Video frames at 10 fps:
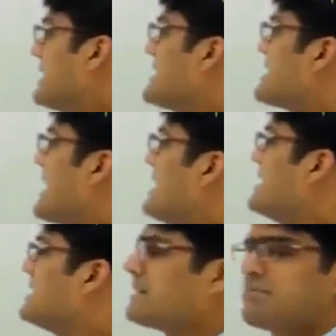then sin
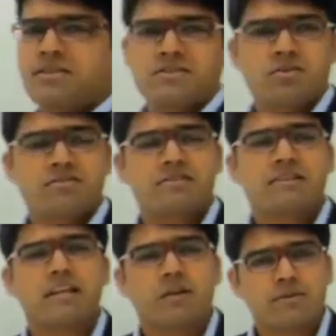theta plus cos
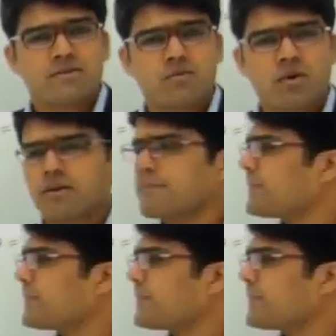theta equals to what?